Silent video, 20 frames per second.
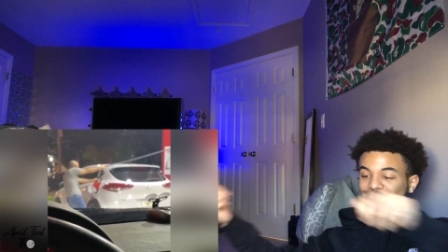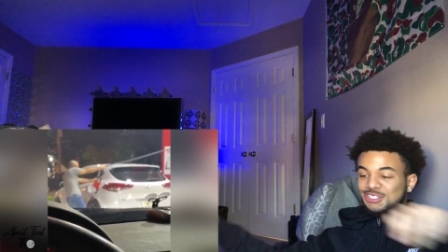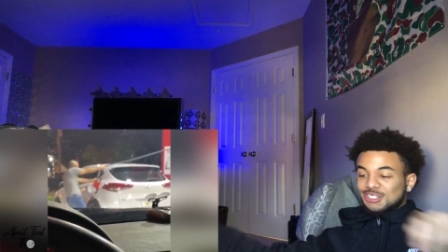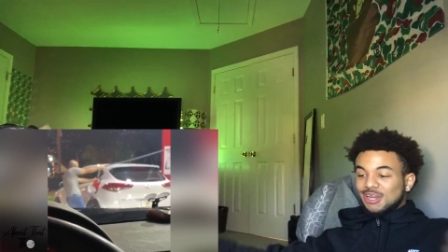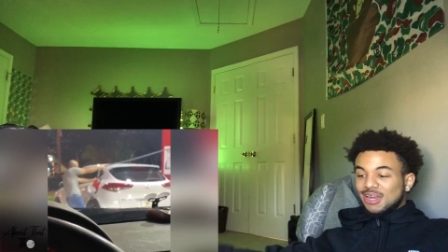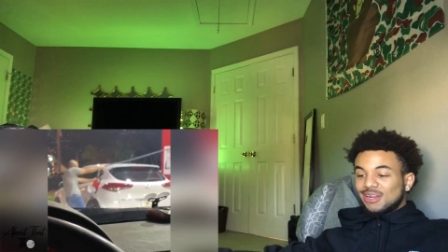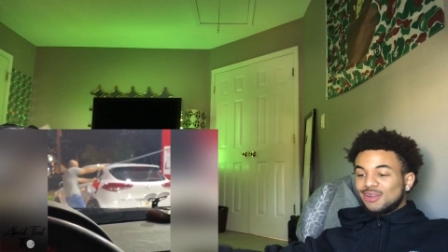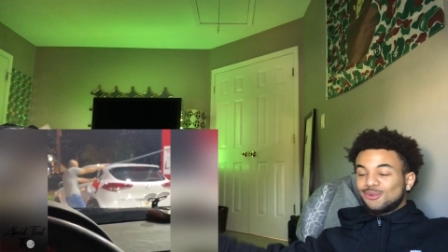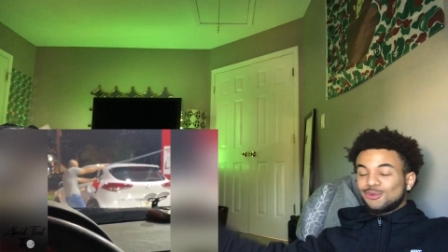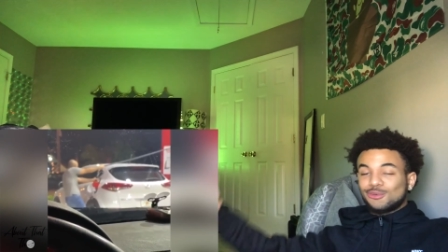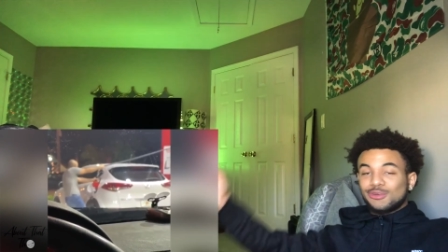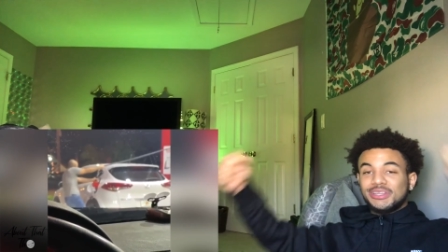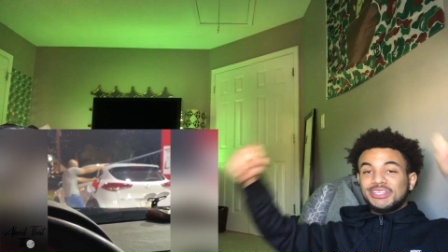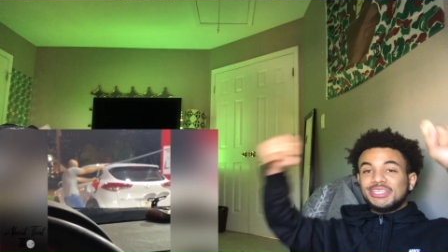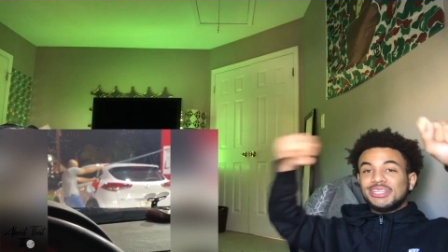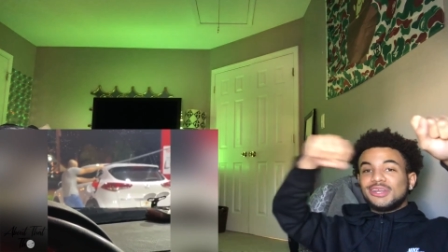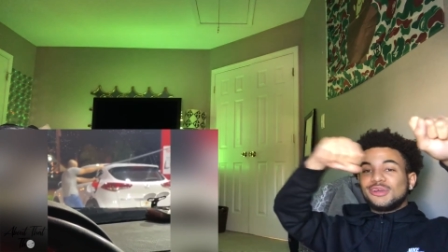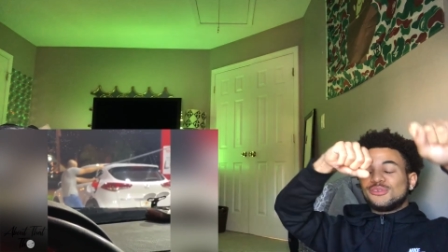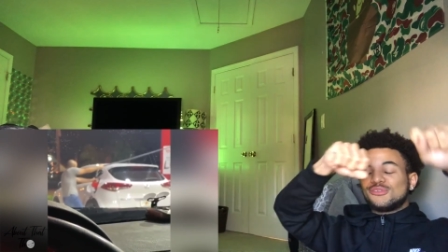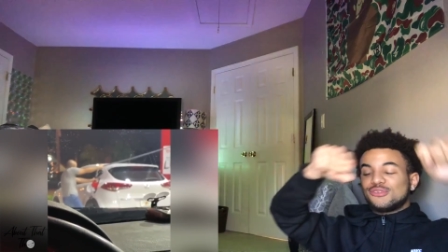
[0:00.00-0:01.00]
trying to reach
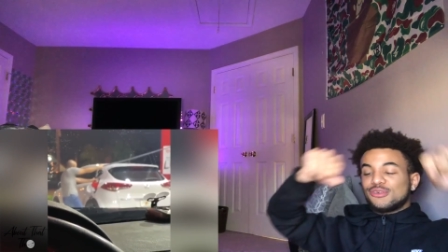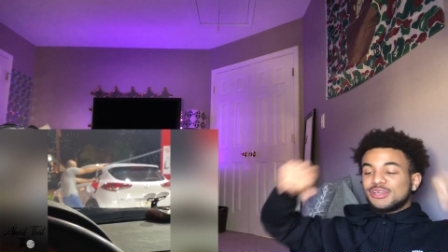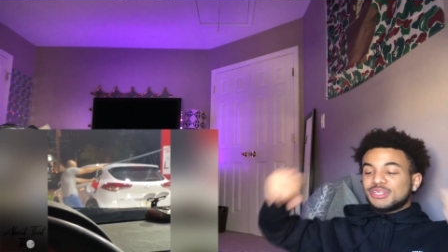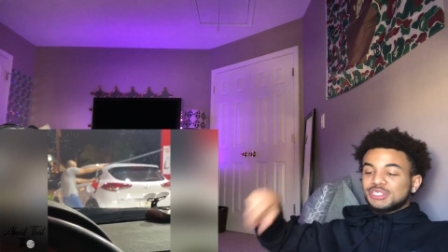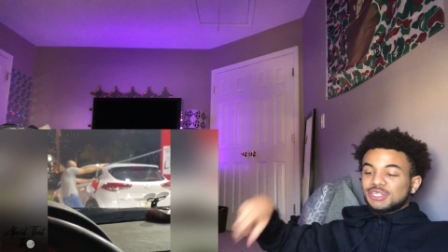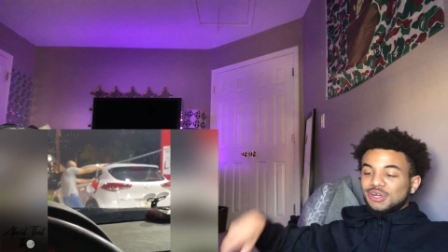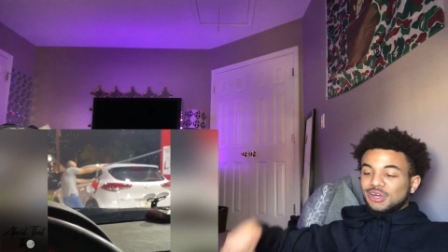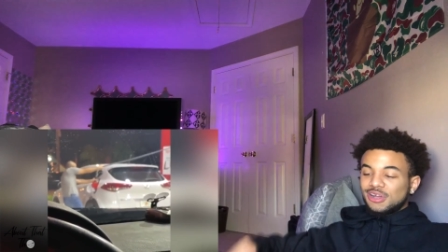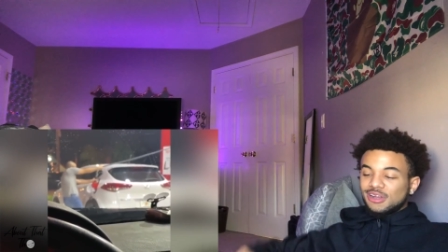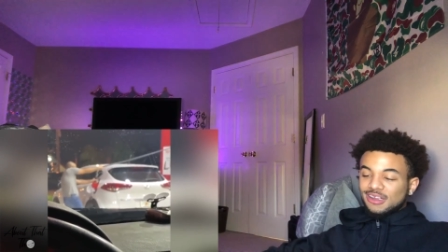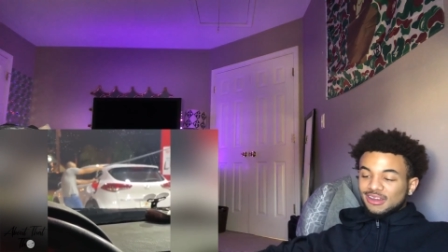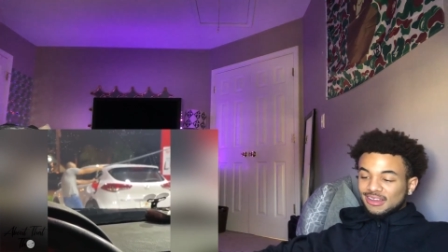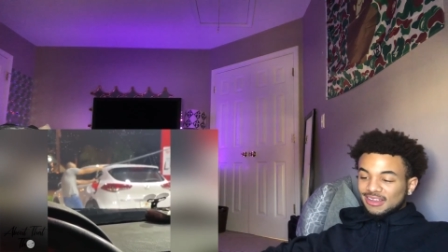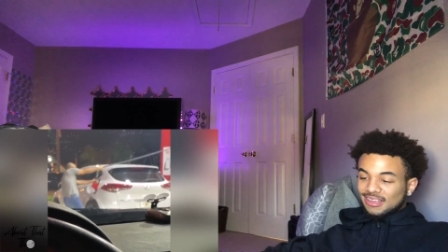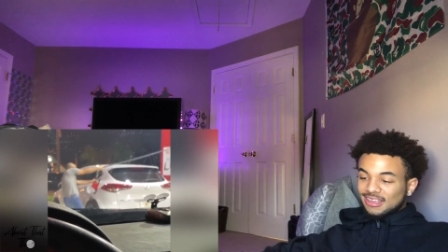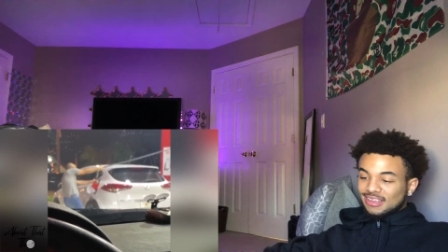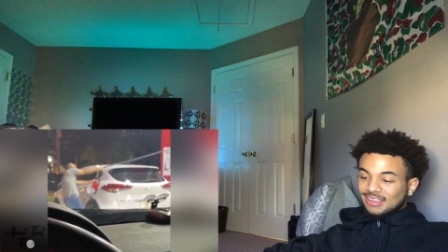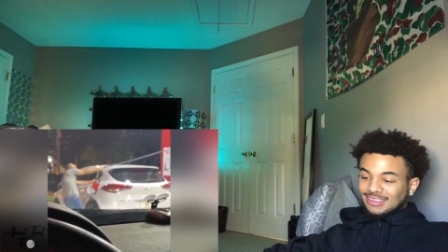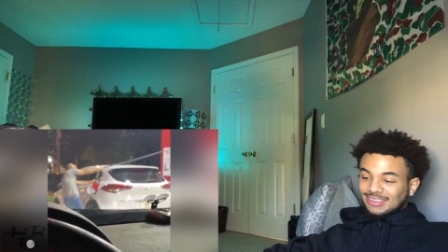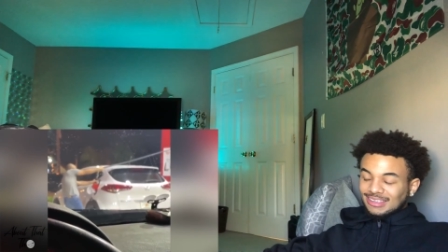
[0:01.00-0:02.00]
it over his car.
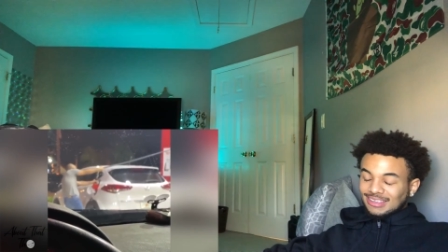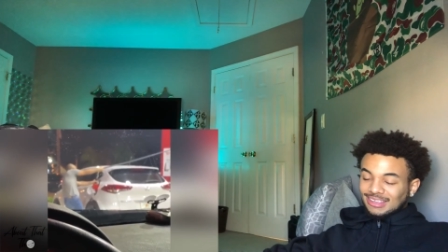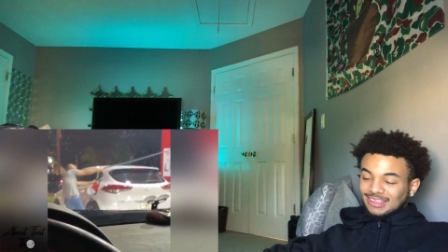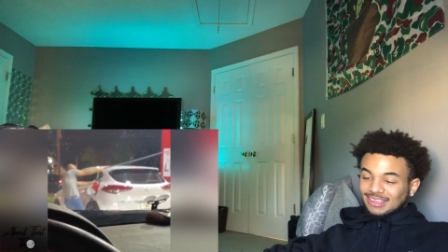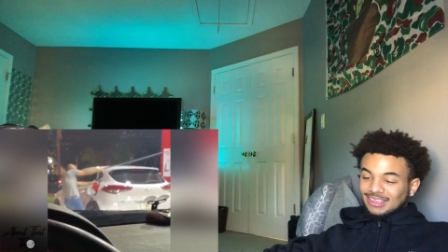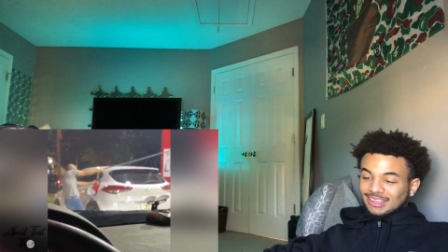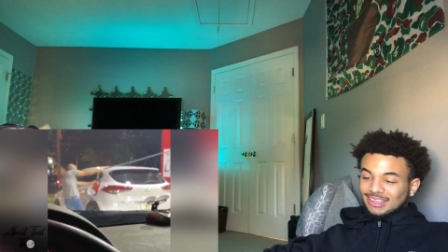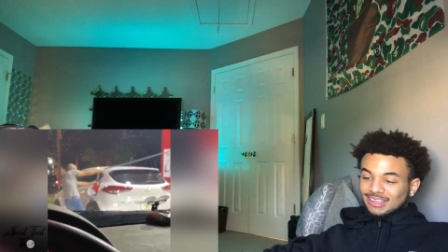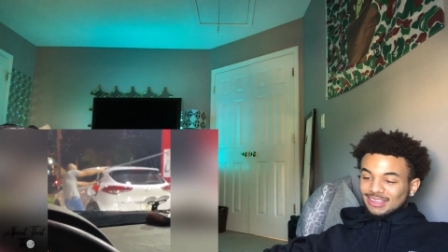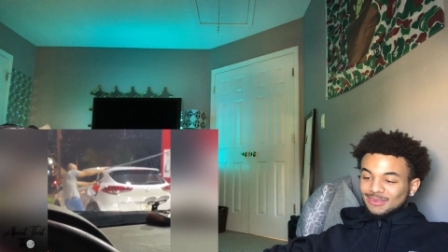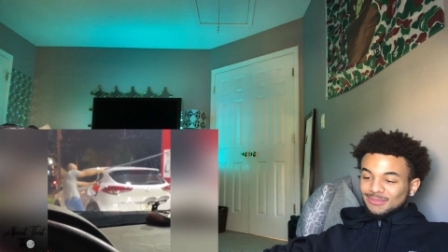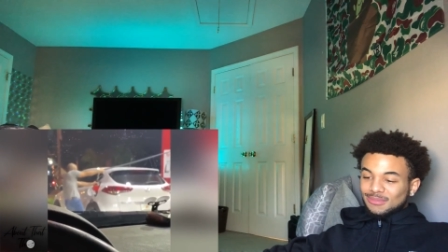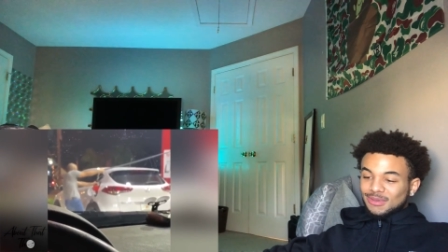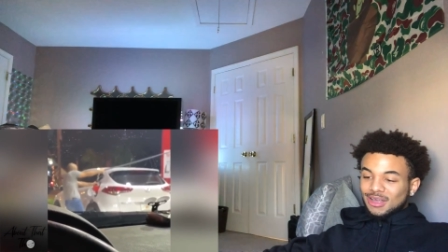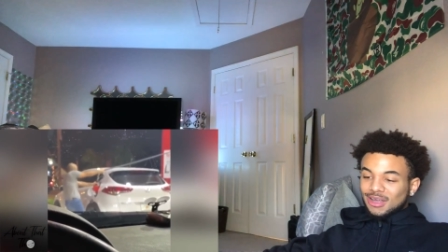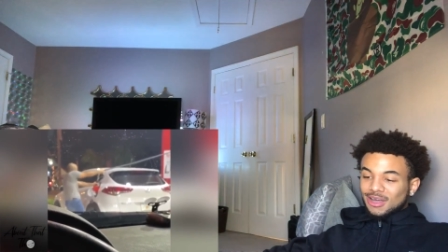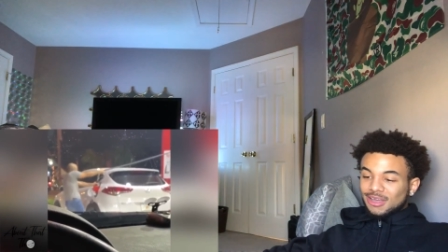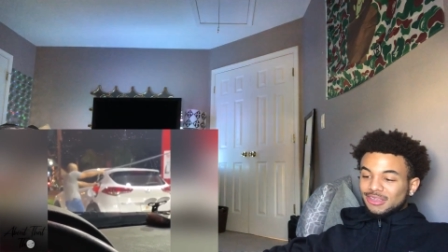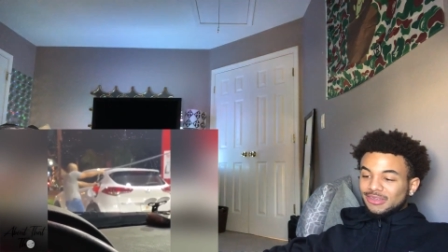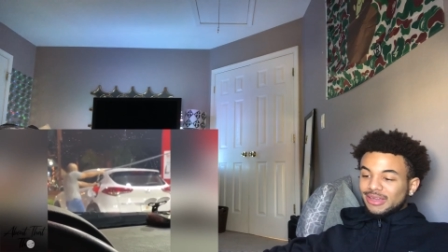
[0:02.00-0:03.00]
Bro,
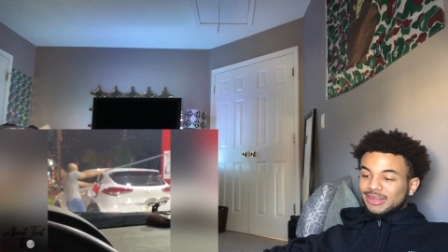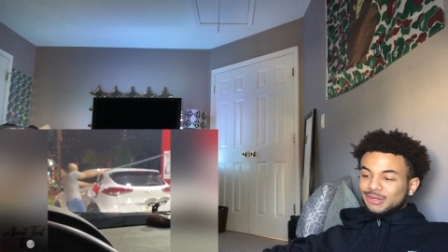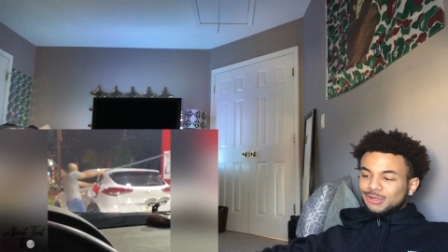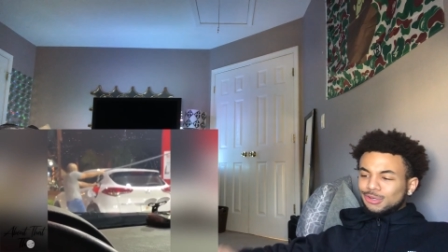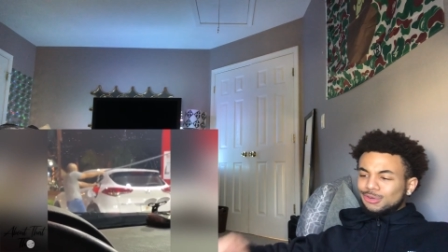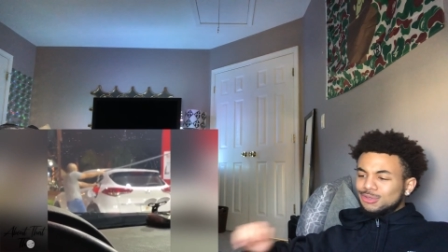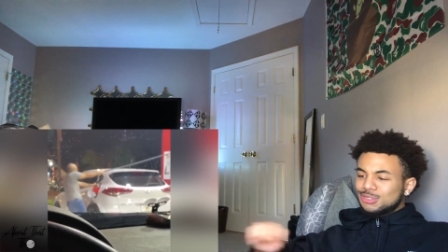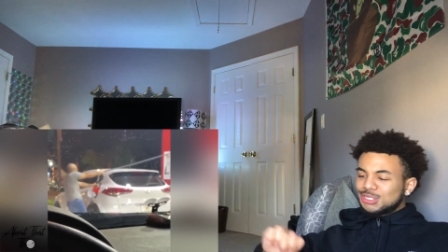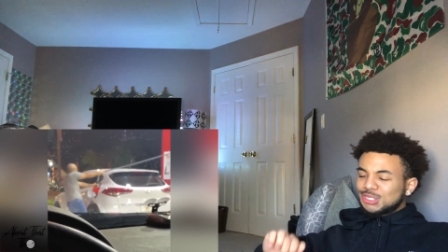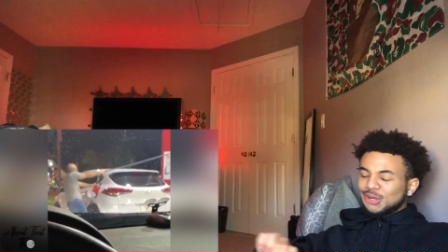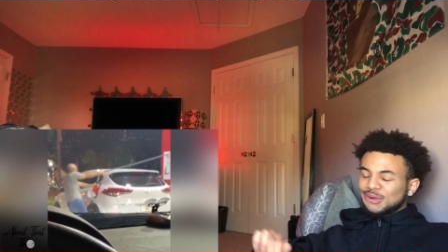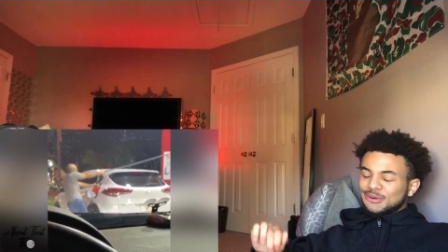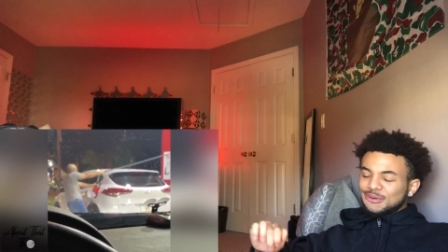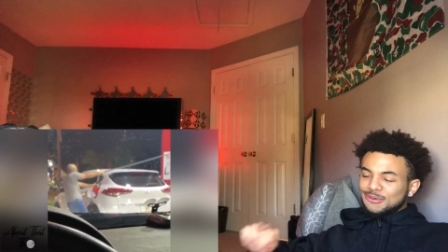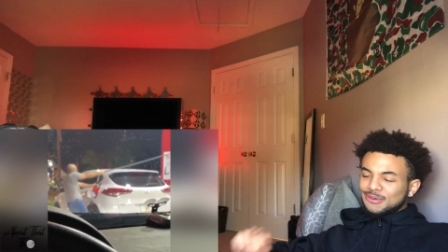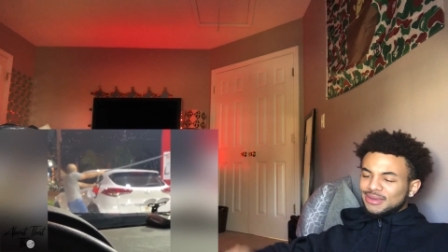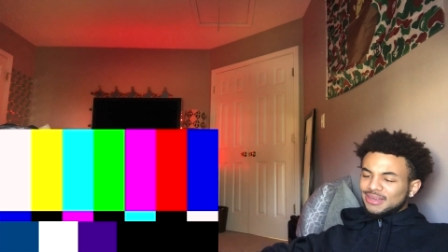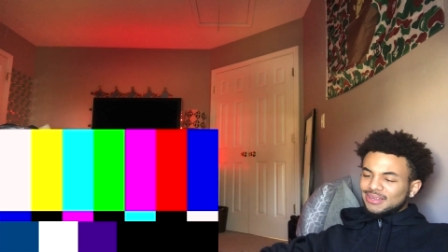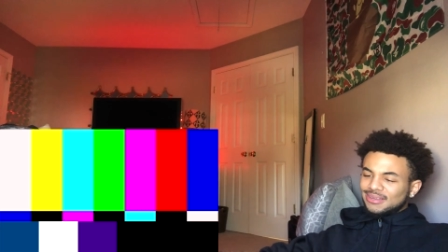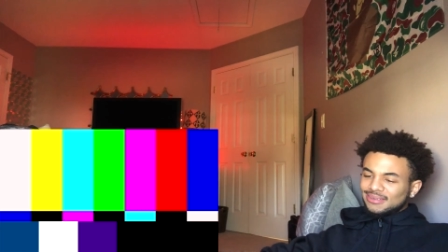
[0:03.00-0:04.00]
all you had to do was turn
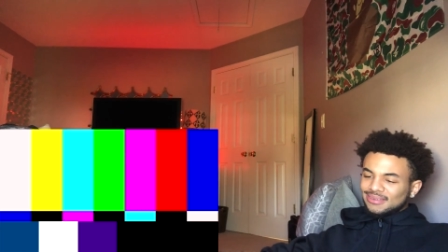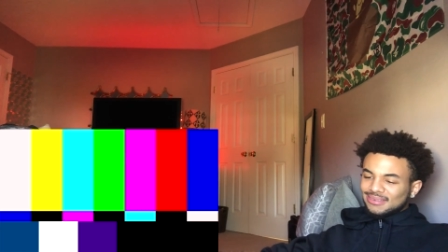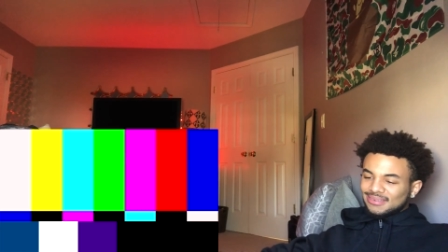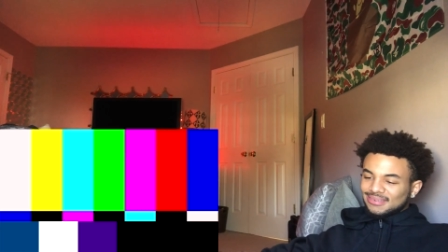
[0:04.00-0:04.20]
around.